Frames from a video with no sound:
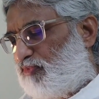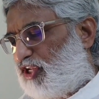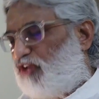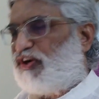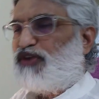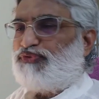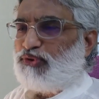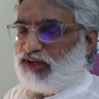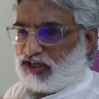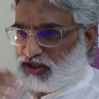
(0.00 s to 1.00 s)
even if you
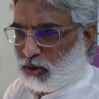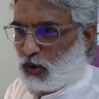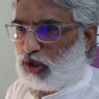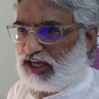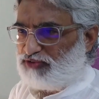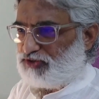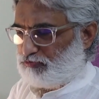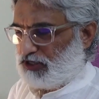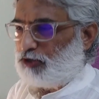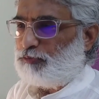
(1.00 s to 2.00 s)
learn the whole life,
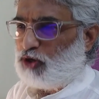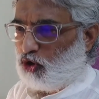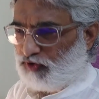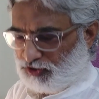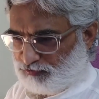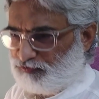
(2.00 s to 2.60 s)
it may not be over.